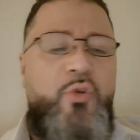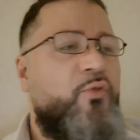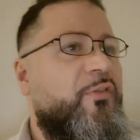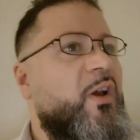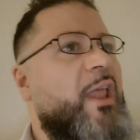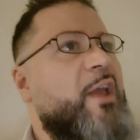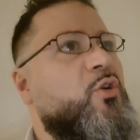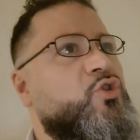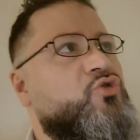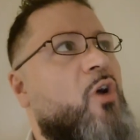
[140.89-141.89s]
You feel like
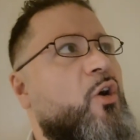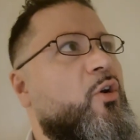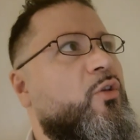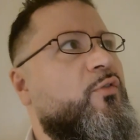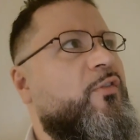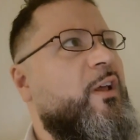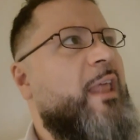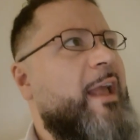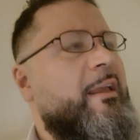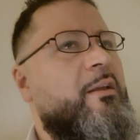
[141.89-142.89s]
you're stronger. You feel
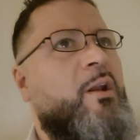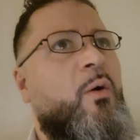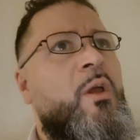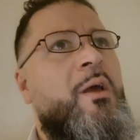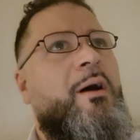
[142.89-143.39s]
like, you know,